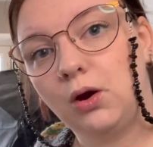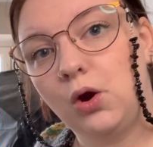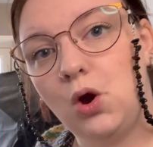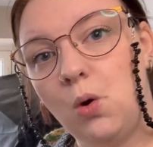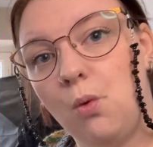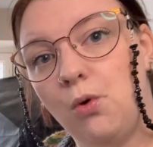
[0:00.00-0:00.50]

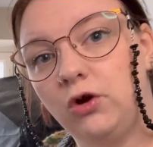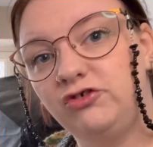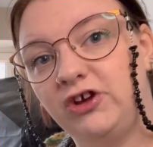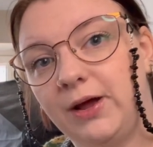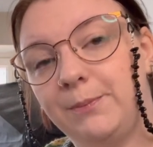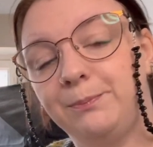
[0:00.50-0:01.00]
go and
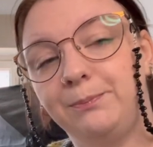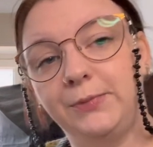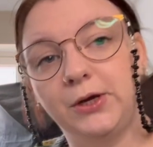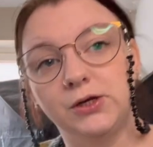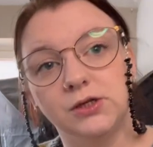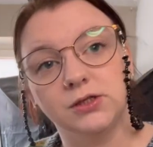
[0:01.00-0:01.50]
watch it,
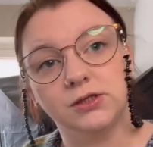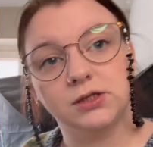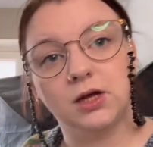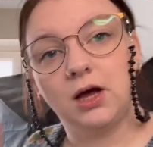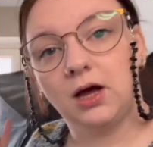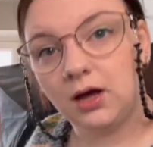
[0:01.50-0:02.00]
because
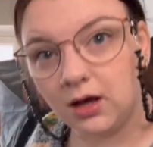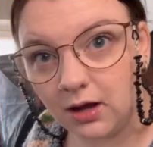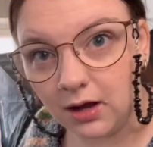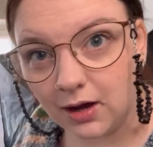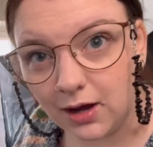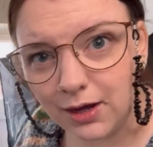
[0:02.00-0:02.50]

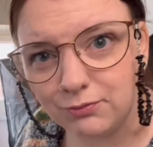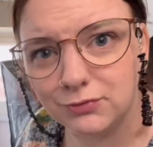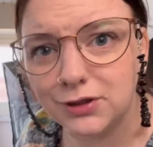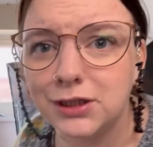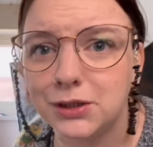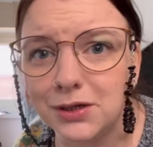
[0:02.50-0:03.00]
I haven't
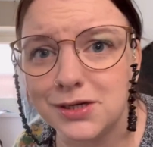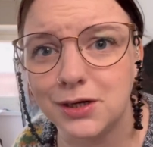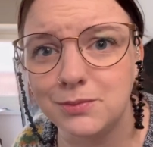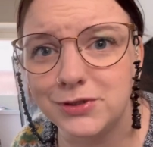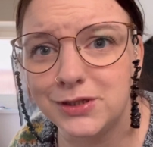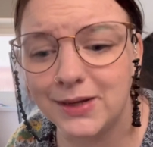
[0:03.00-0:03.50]
really got
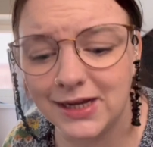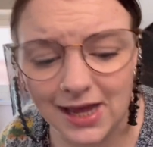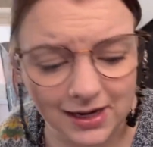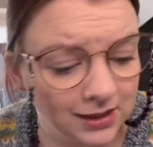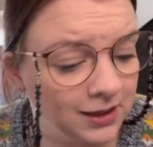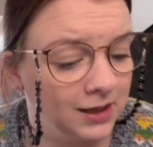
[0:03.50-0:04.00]
time to do it
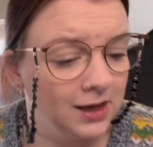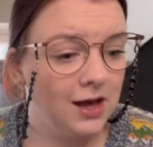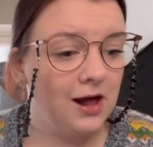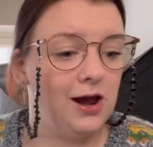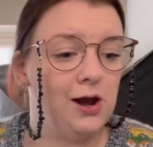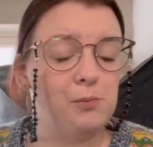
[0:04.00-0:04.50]
again.
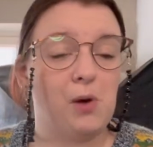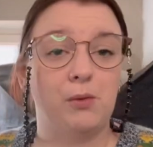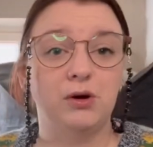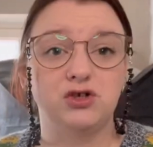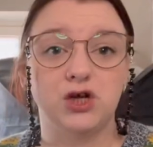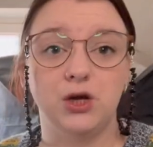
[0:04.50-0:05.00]
Um, I
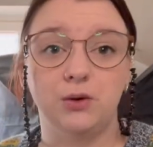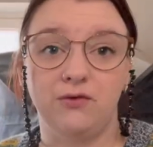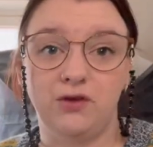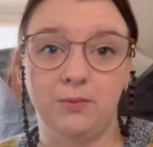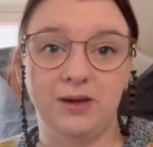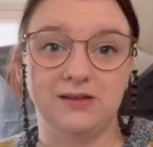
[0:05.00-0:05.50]
will show you a
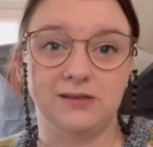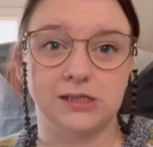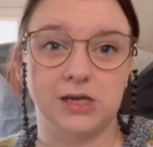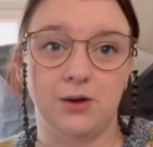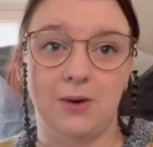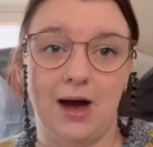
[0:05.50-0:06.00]
few pieces
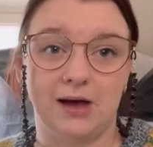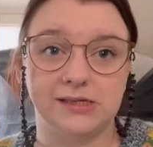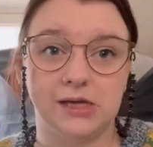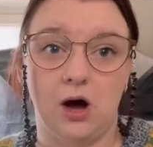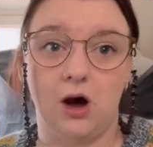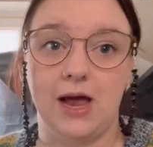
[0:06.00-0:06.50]
though
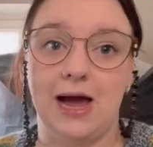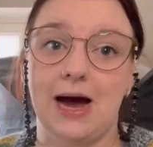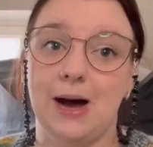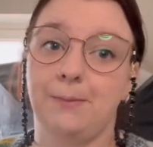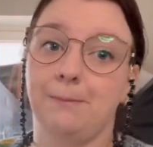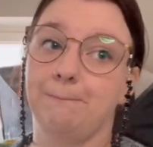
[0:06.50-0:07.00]
as I
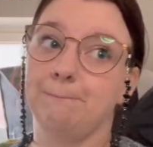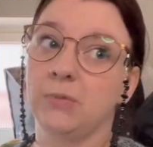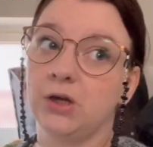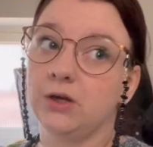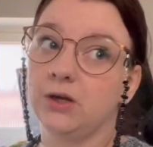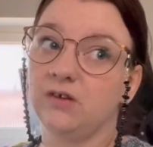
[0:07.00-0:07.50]
am
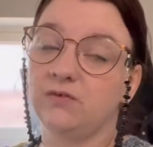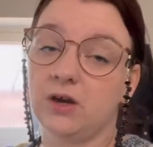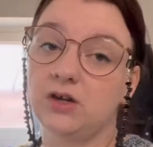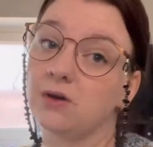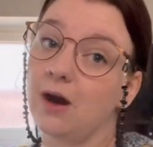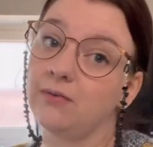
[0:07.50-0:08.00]

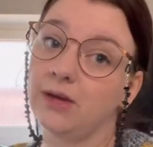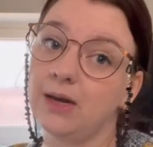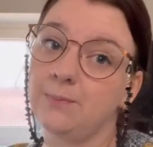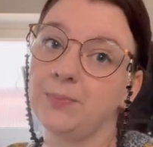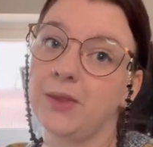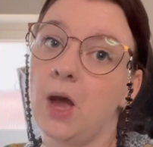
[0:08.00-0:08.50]
photographing
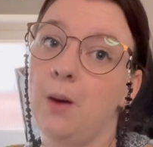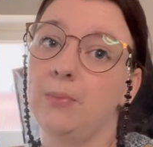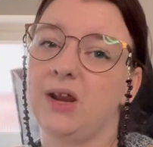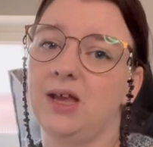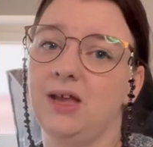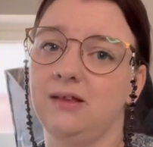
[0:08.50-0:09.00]
it,
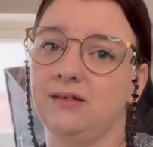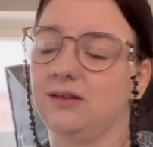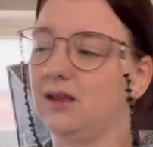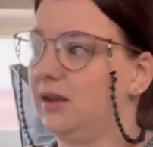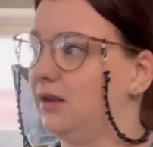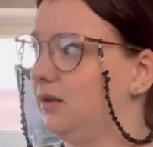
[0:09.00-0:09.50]
but it is,
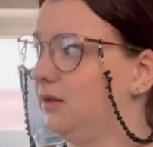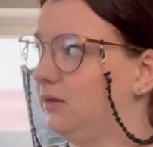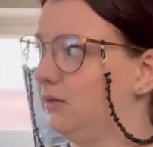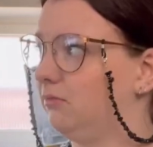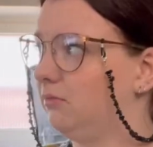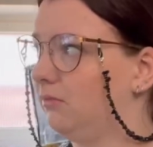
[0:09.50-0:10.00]

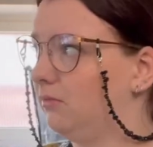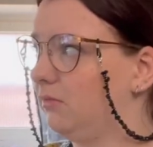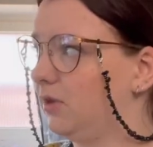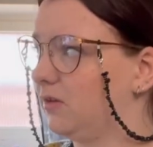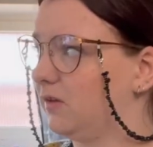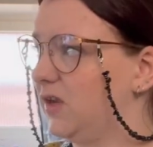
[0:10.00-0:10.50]

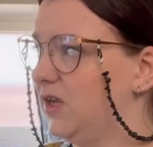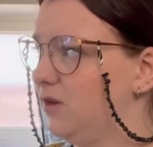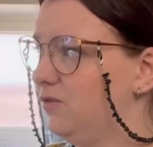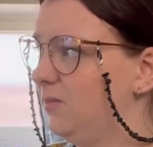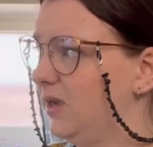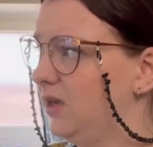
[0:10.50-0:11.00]

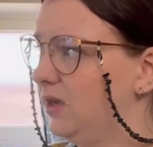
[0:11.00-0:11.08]
excuse me?